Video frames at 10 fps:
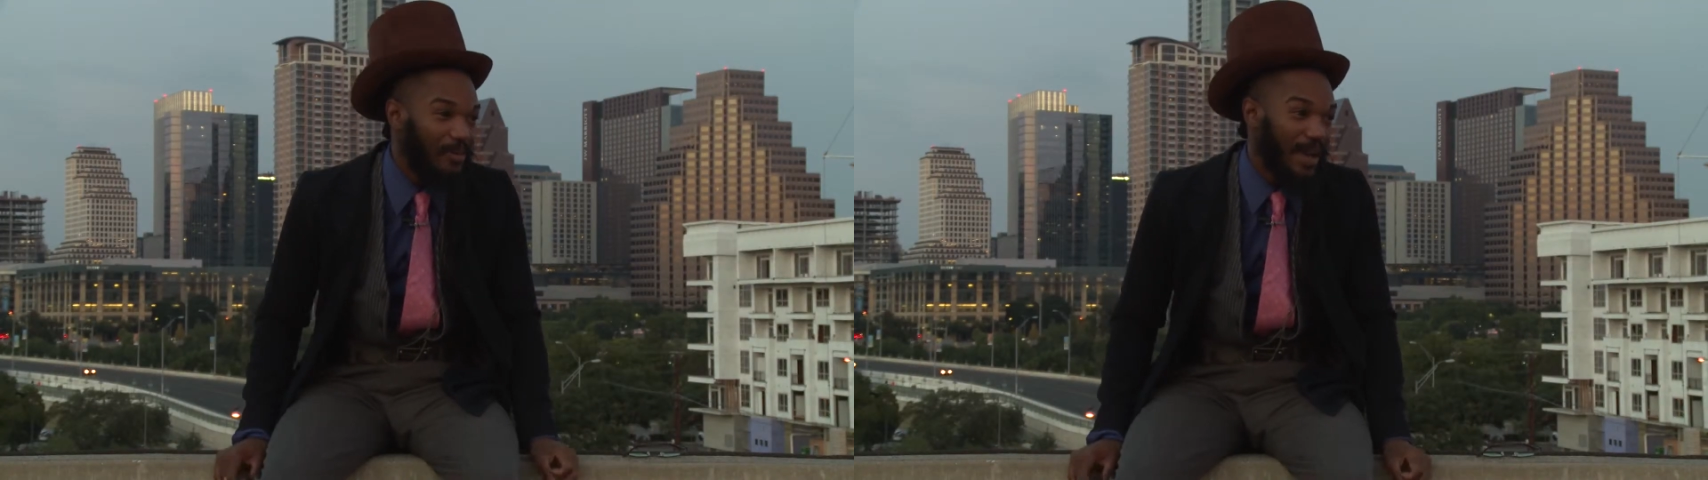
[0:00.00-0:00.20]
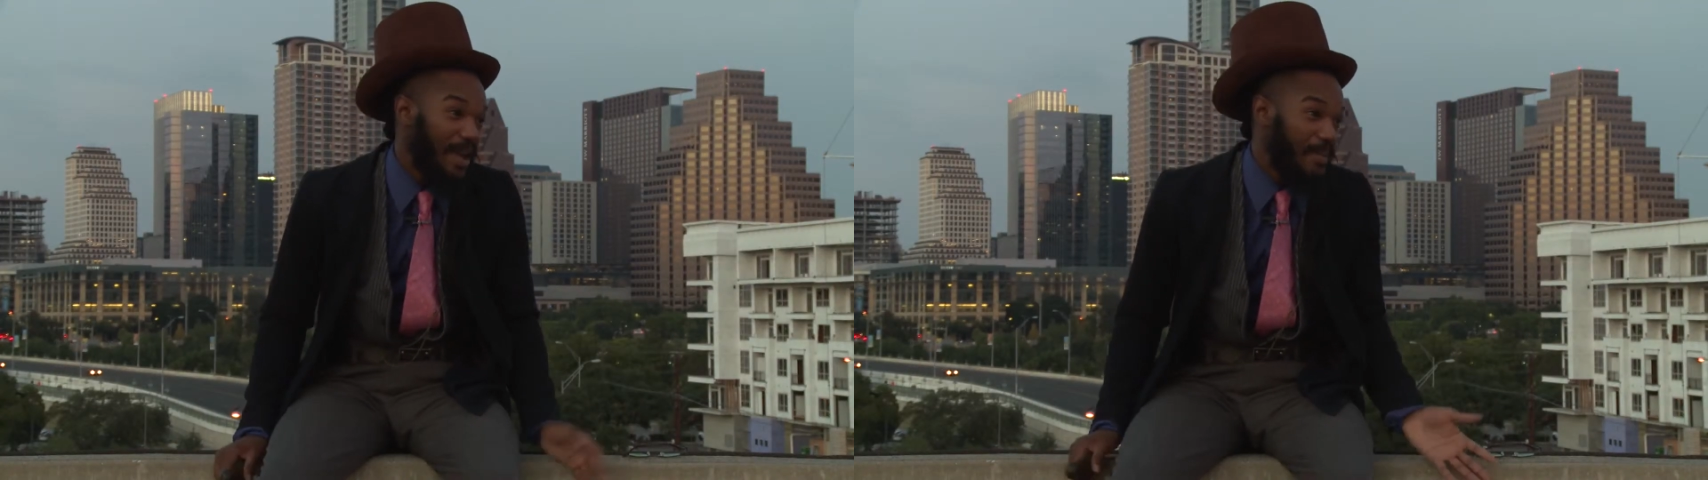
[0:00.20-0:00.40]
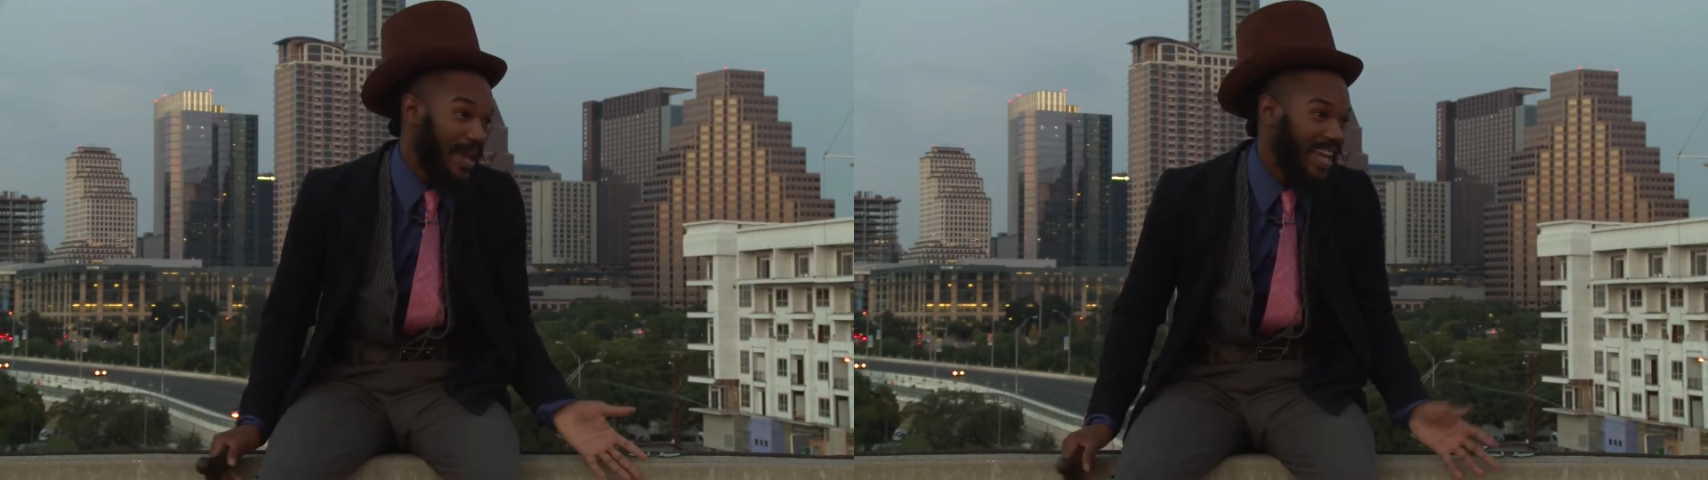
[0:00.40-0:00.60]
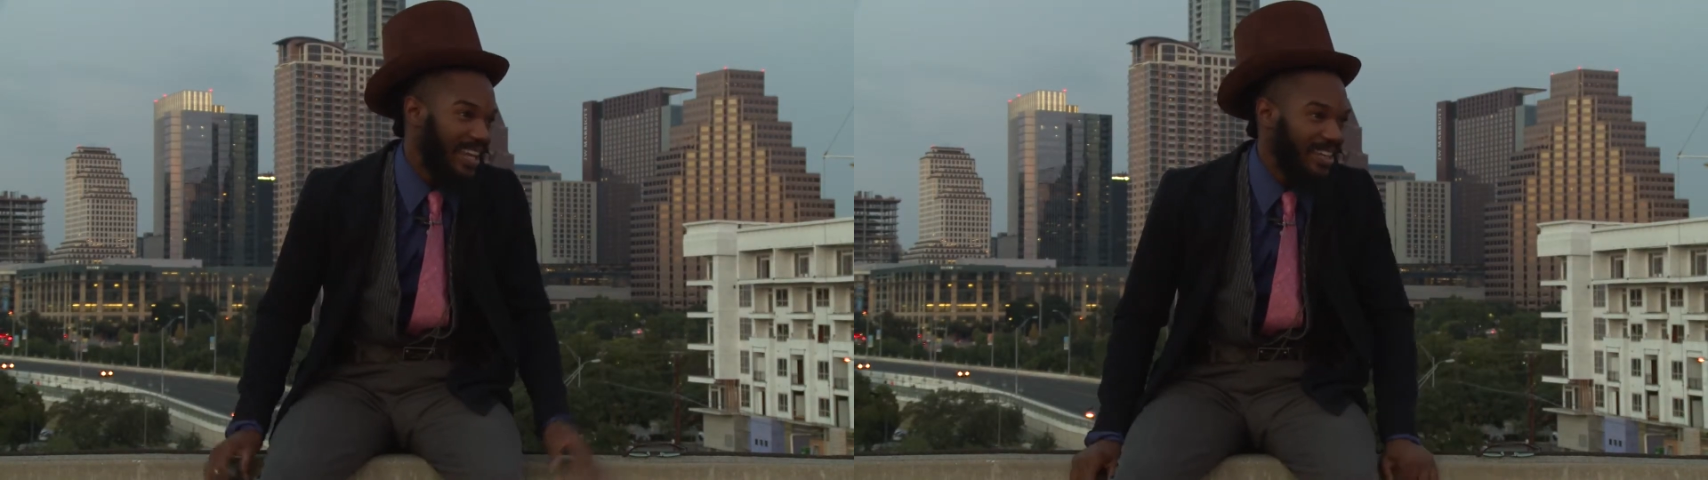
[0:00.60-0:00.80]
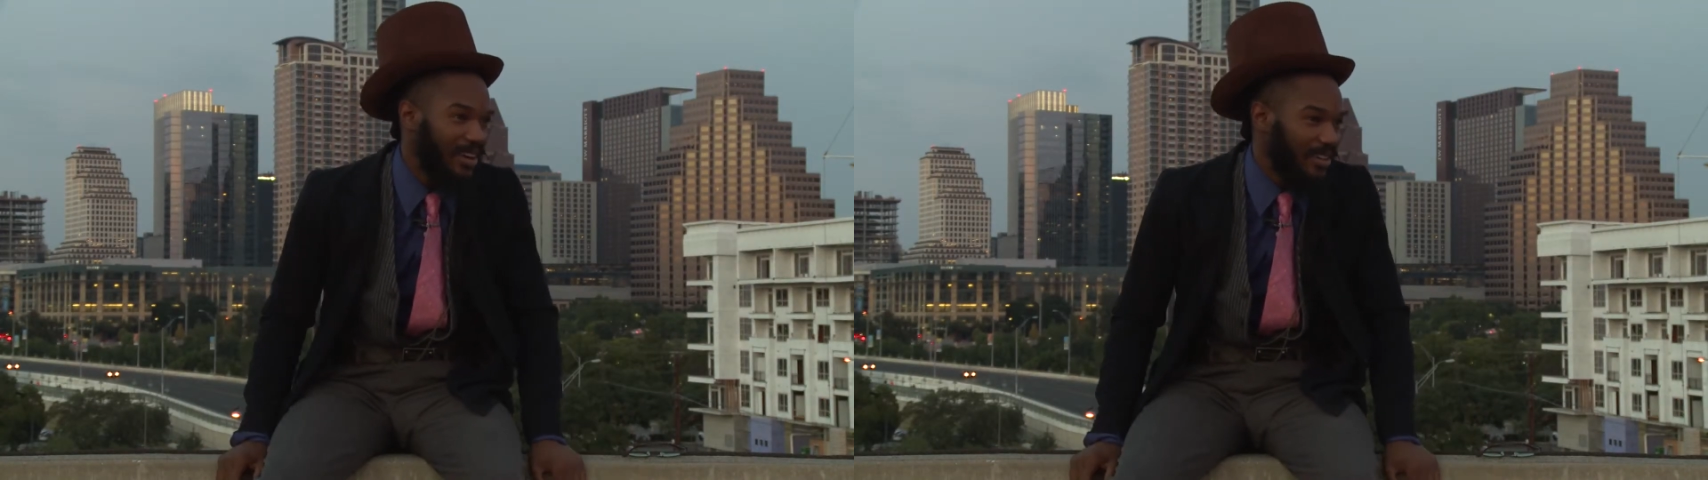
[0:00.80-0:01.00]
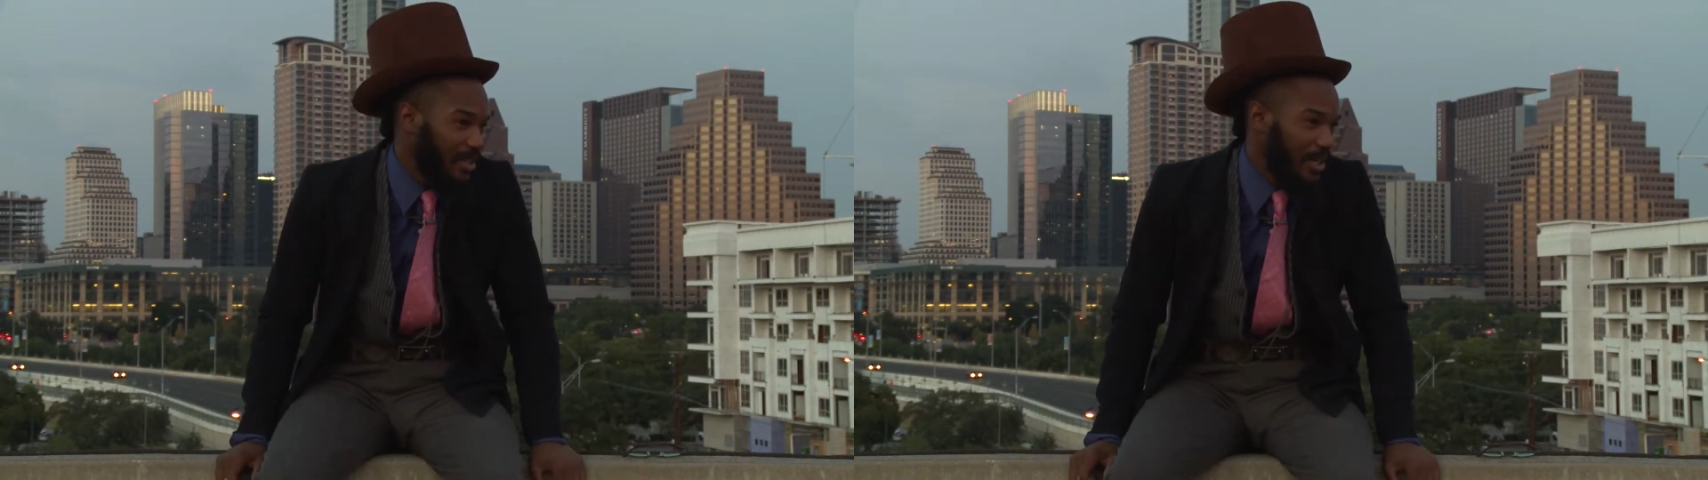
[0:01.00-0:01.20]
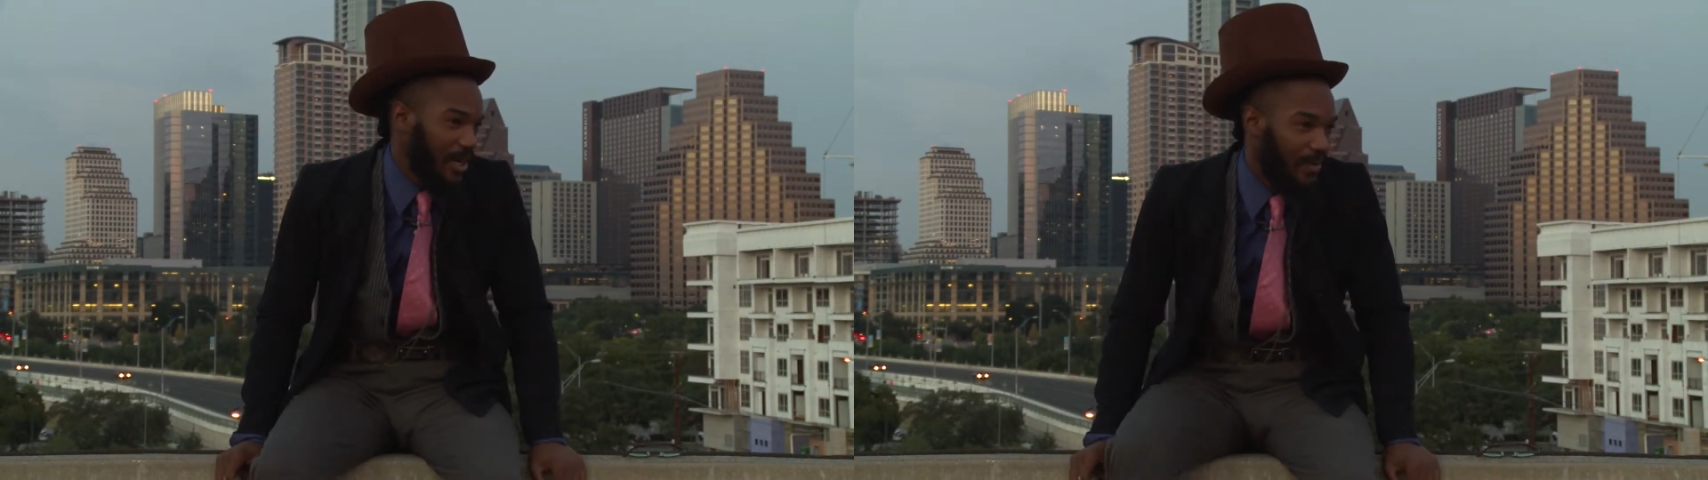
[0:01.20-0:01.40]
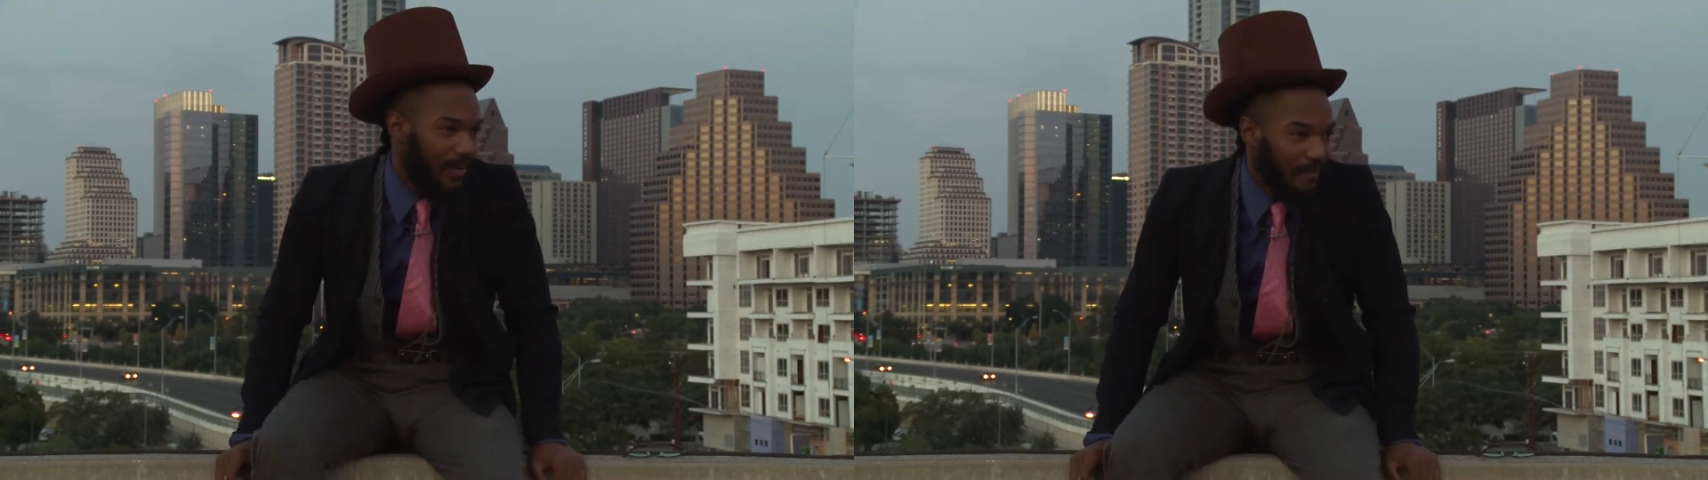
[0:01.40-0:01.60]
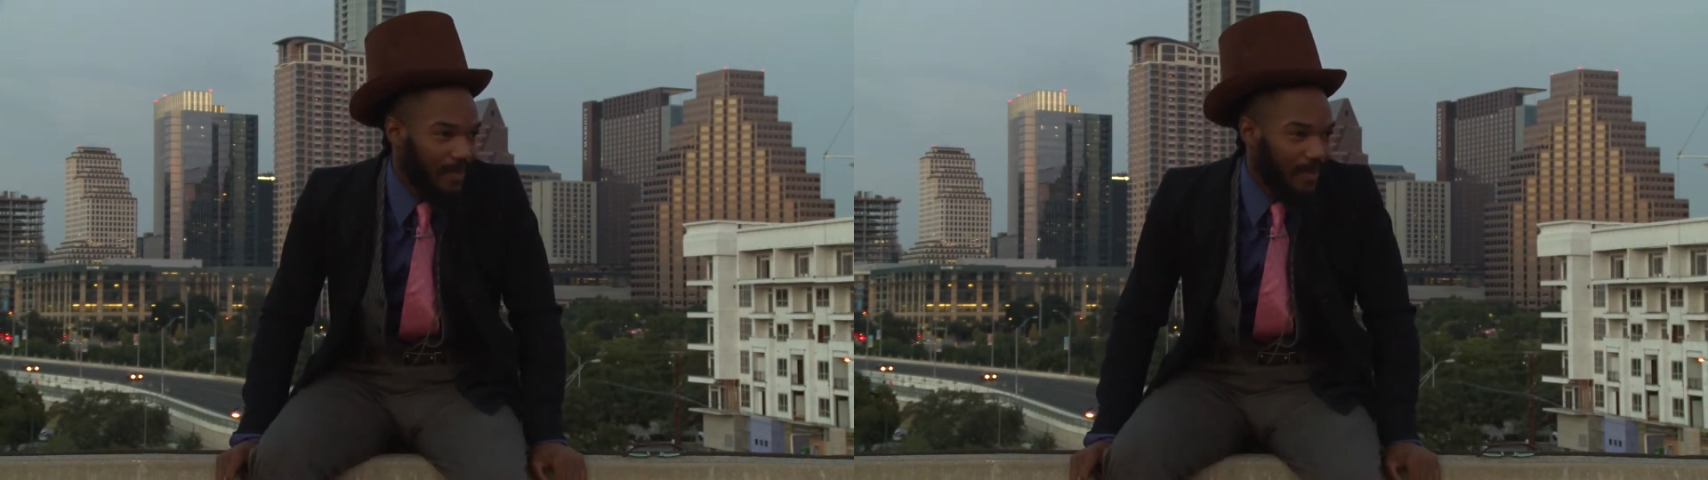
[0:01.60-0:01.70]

maybe, you know, you don't know.